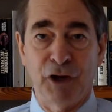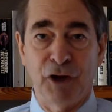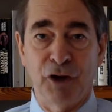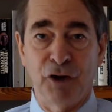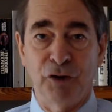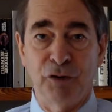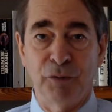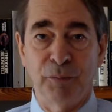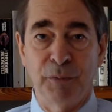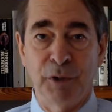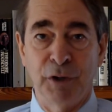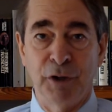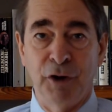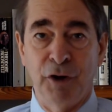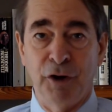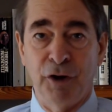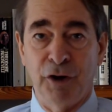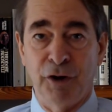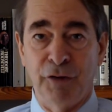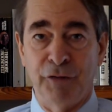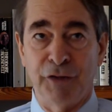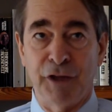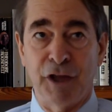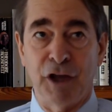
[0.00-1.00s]
the home
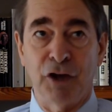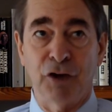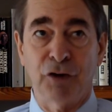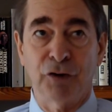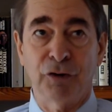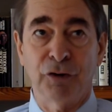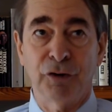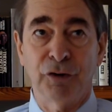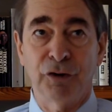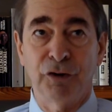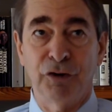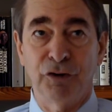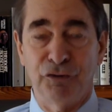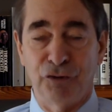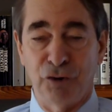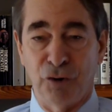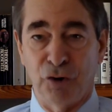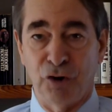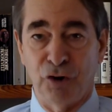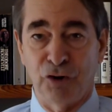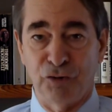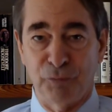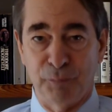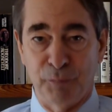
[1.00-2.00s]
of the elder
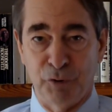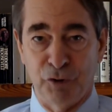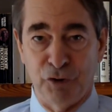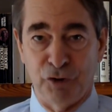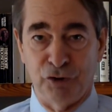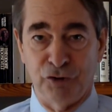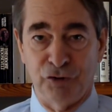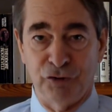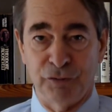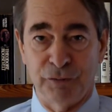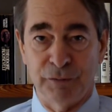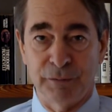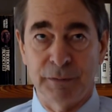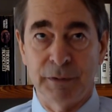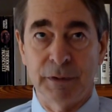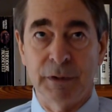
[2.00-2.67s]
George Bush.